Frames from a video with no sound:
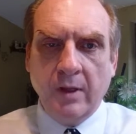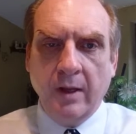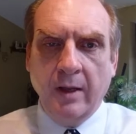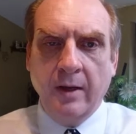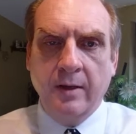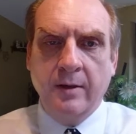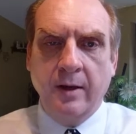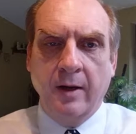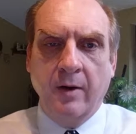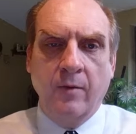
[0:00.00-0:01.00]
and
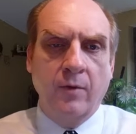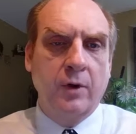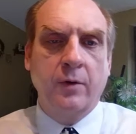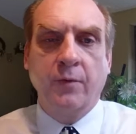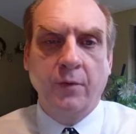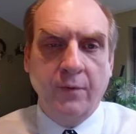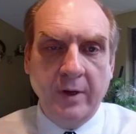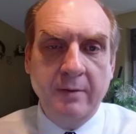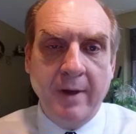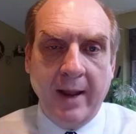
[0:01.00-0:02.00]
we're looking for
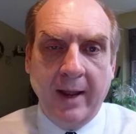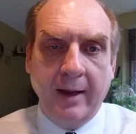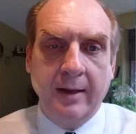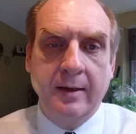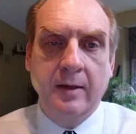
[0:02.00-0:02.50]
feedback.